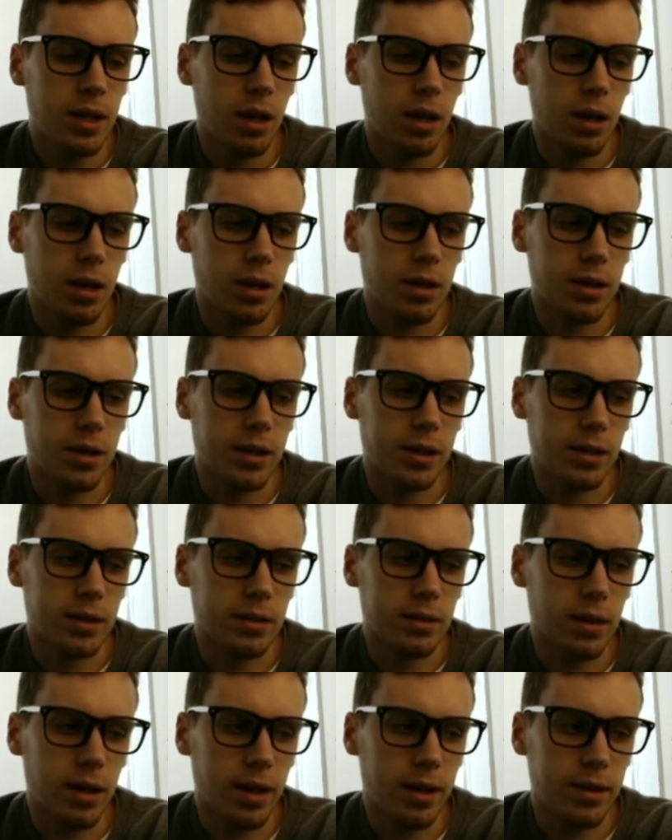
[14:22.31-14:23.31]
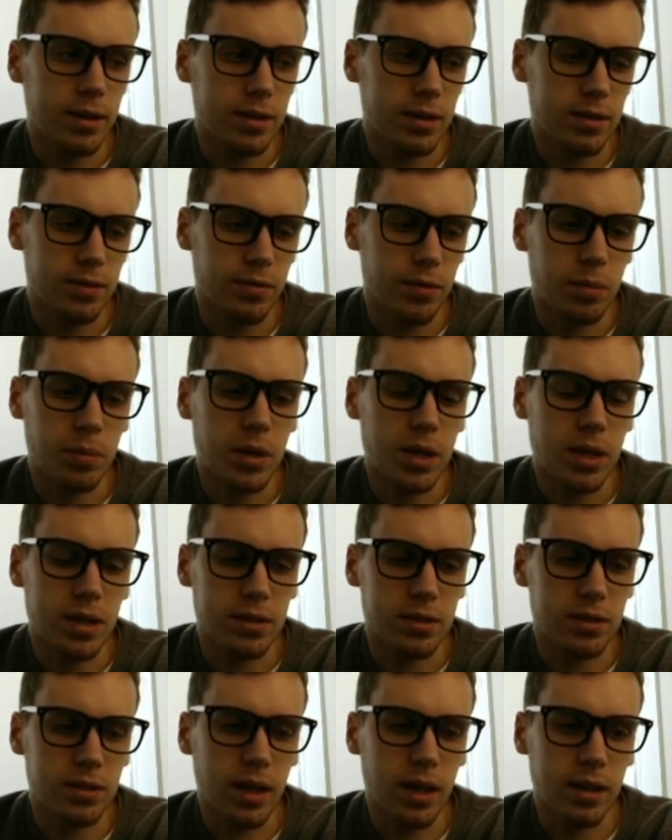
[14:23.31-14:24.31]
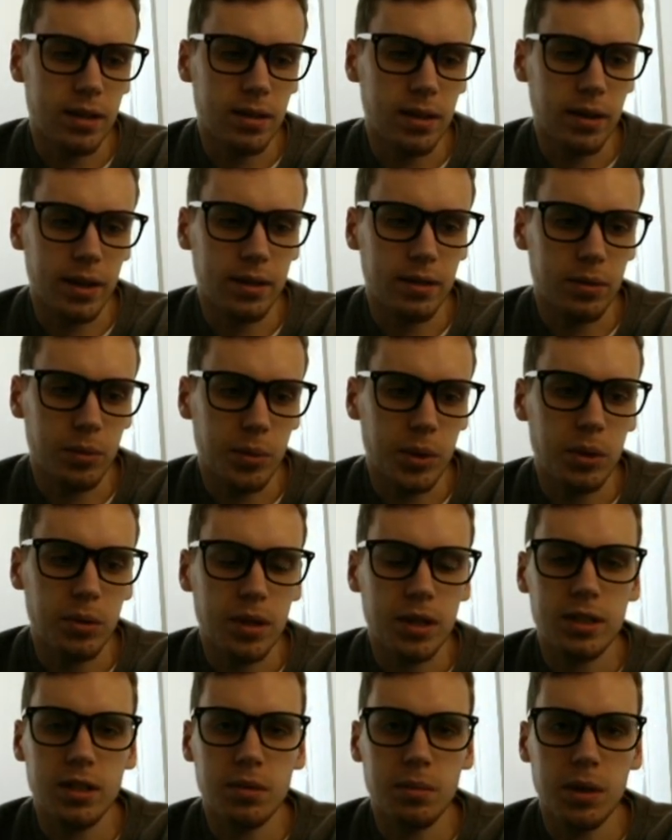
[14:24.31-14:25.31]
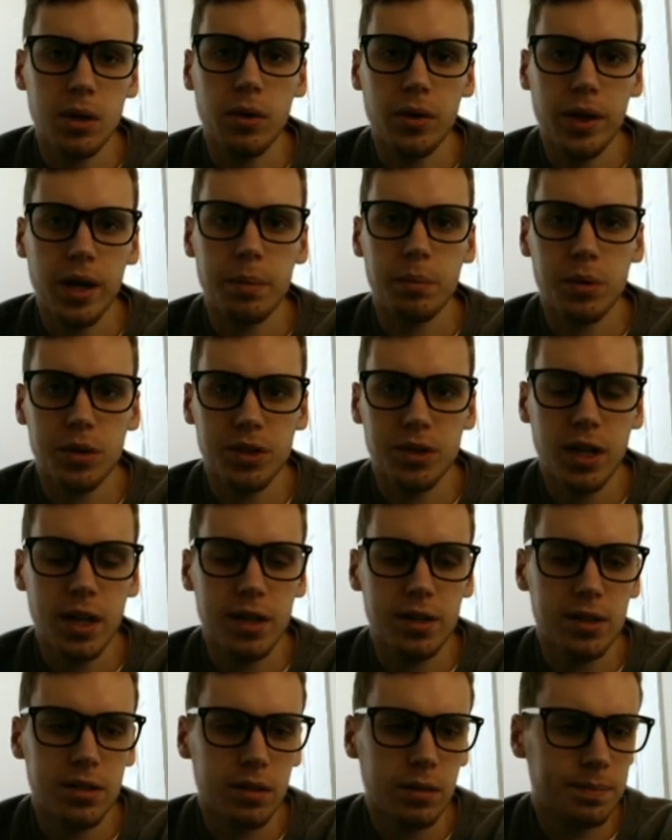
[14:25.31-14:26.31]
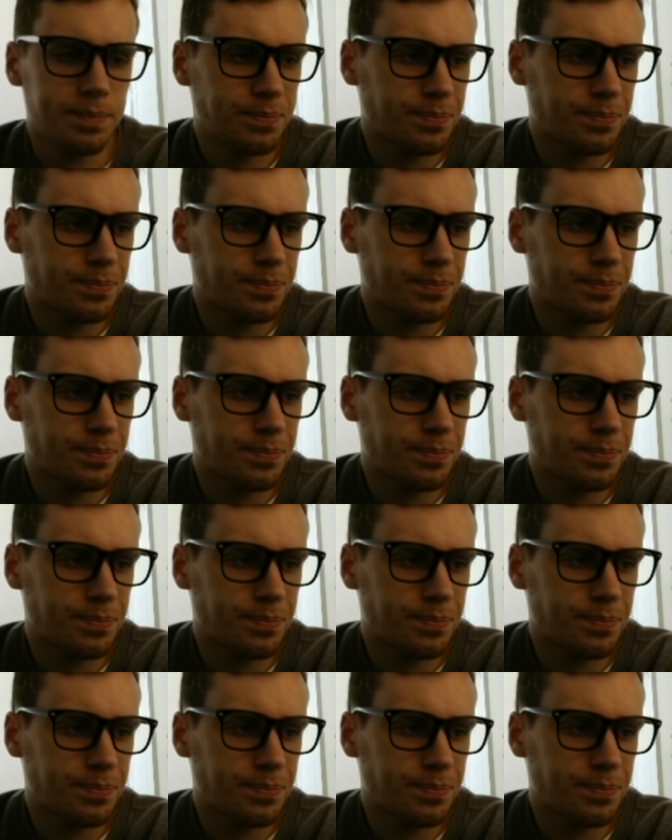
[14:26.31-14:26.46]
And this for me is not we don't need to be all that precise,